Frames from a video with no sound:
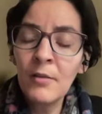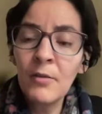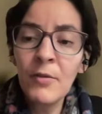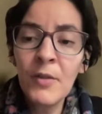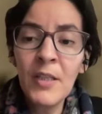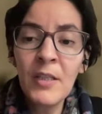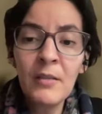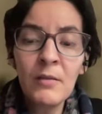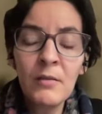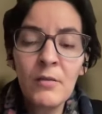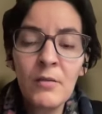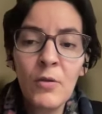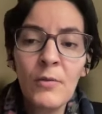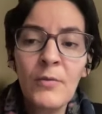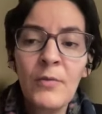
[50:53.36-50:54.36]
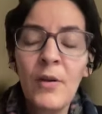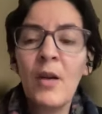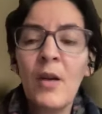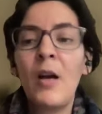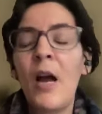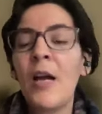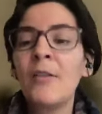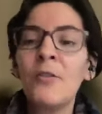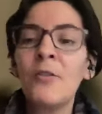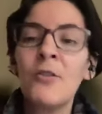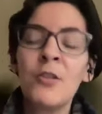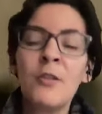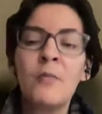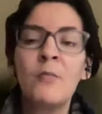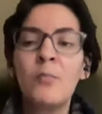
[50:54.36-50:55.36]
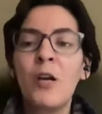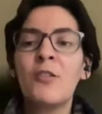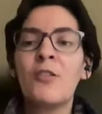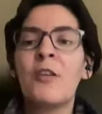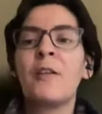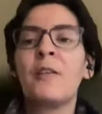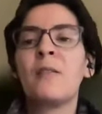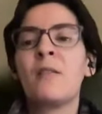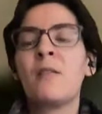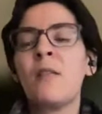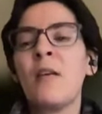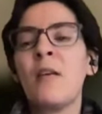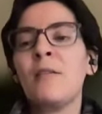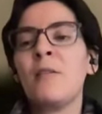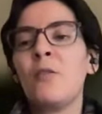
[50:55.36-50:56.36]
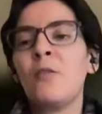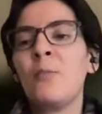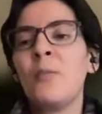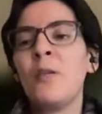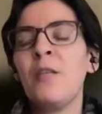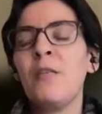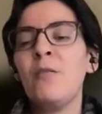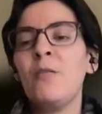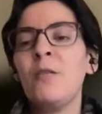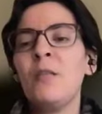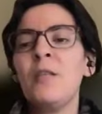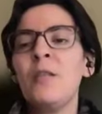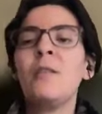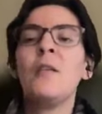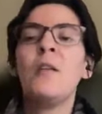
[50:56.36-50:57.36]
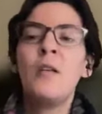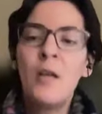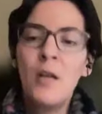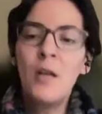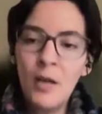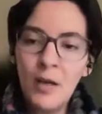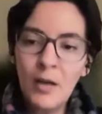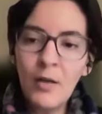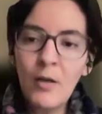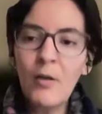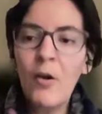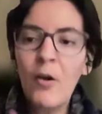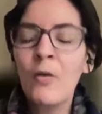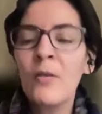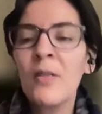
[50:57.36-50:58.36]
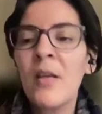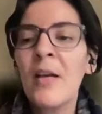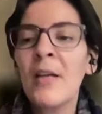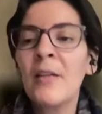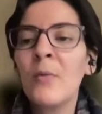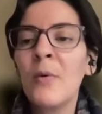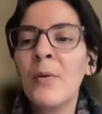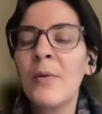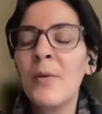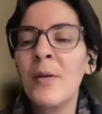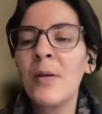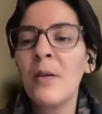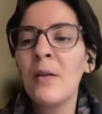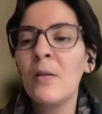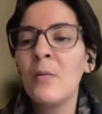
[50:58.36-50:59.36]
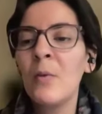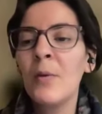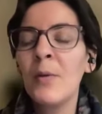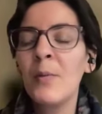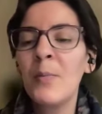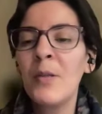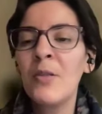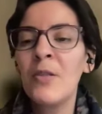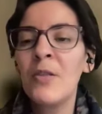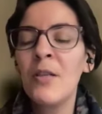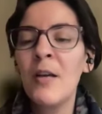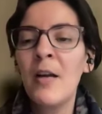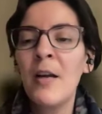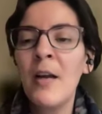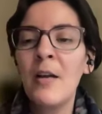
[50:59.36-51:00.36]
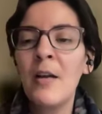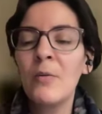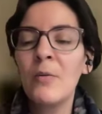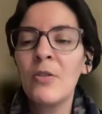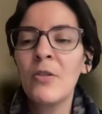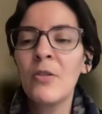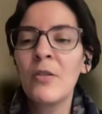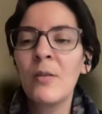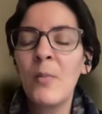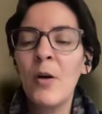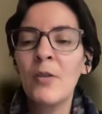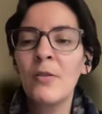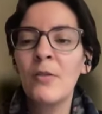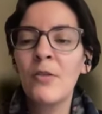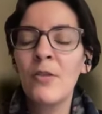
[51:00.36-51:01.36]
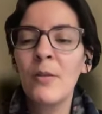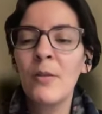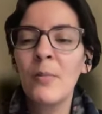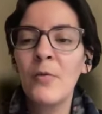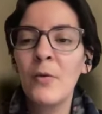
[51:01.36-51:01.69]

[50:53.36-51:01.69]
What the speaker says: green sort of hydrogen projects that the European Union, alongside with the PGII, which is the Partnership